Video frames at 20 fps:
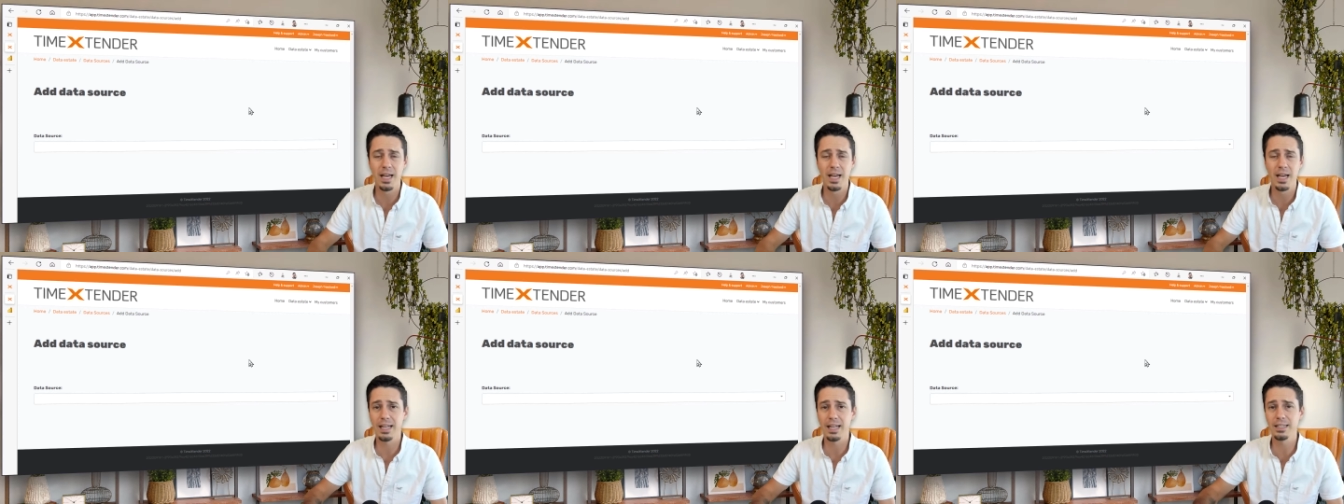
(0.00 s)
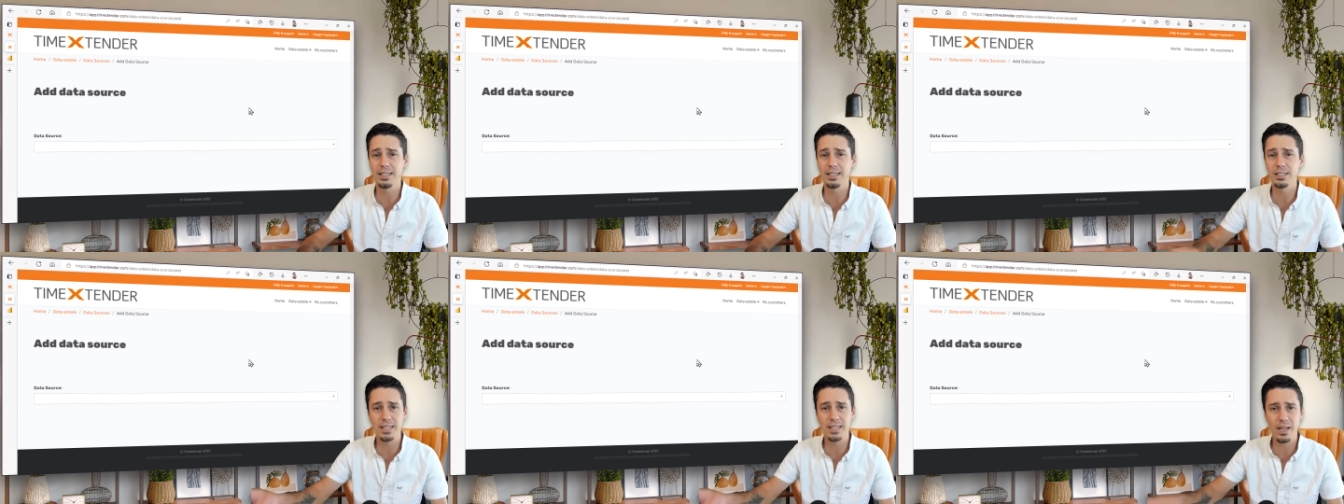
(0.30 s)

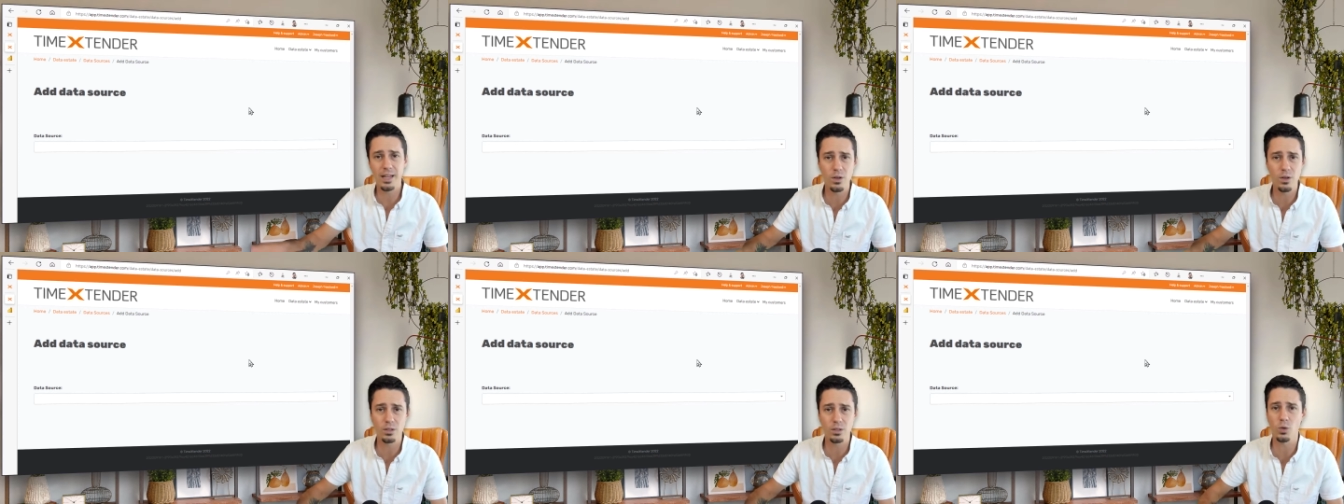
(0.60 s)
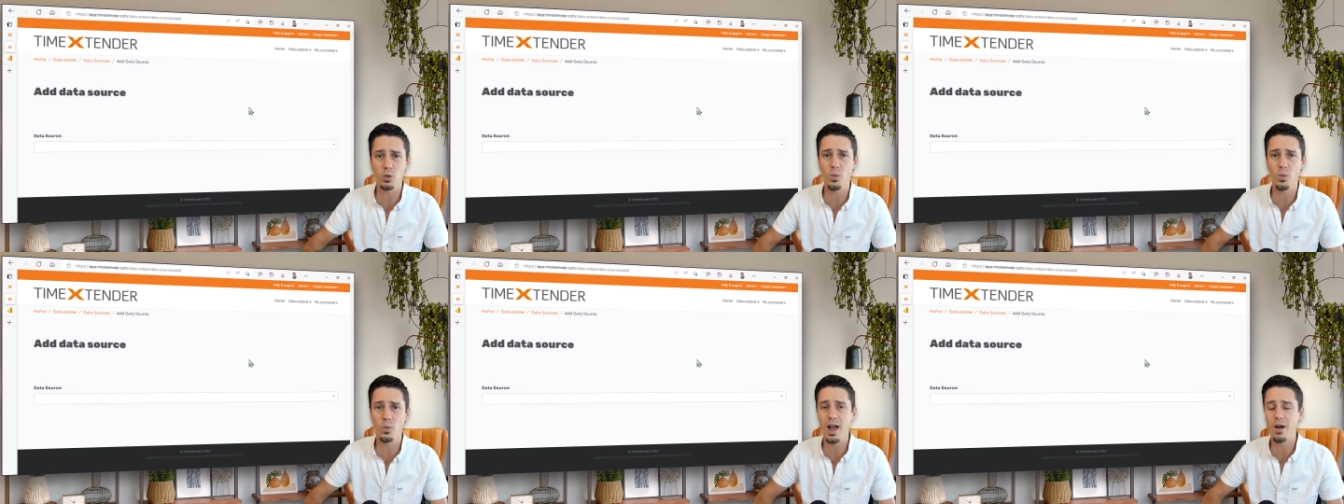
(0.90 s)
and send those
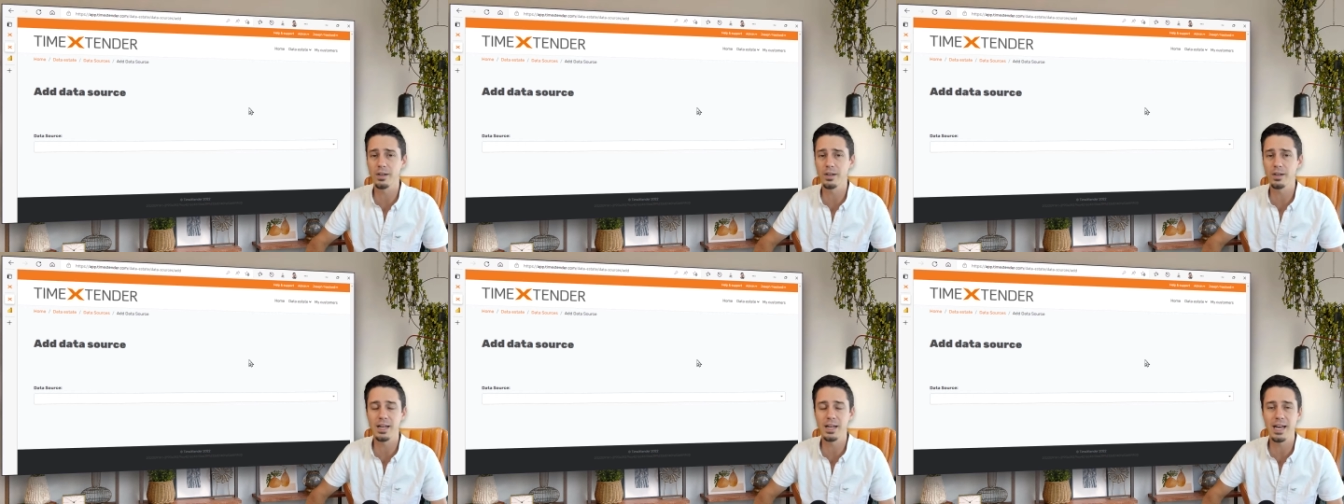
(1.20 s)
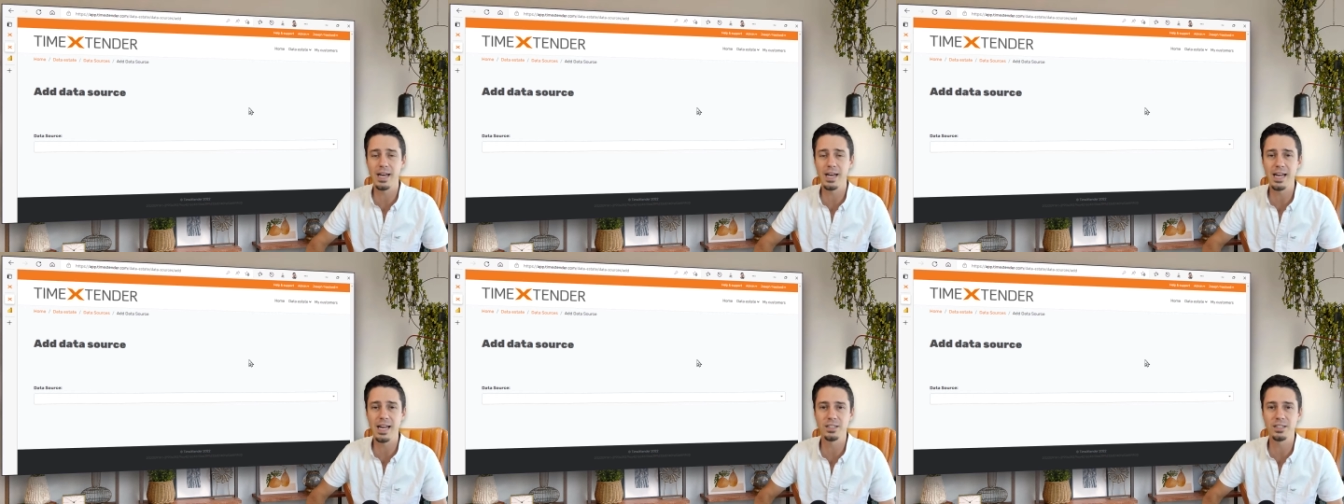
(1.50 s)
around in an
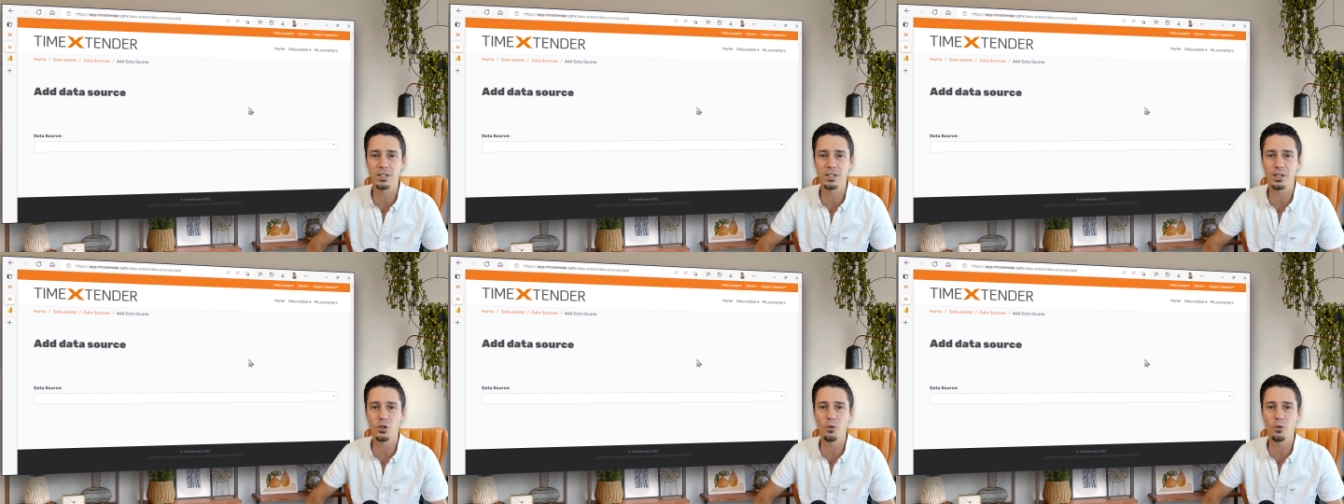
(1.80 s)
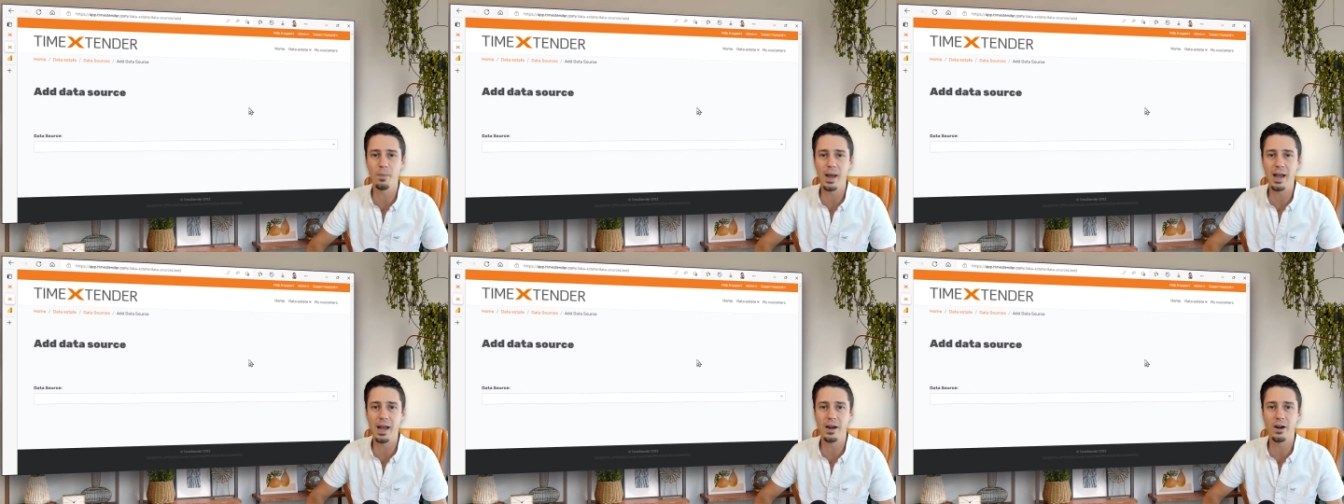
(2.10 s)

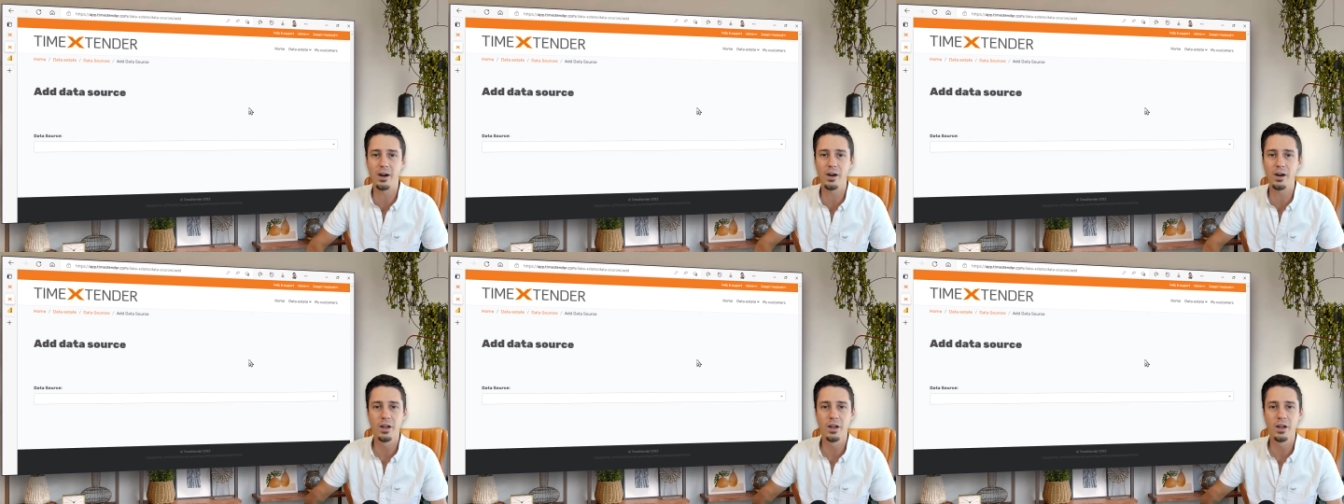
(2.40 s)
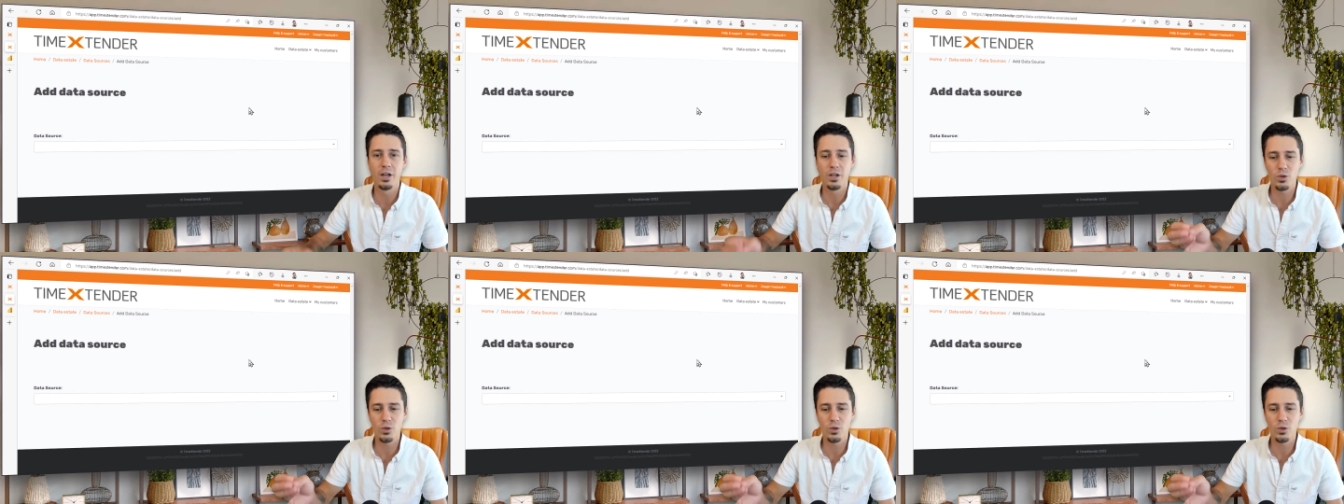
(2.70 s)
insecure manner.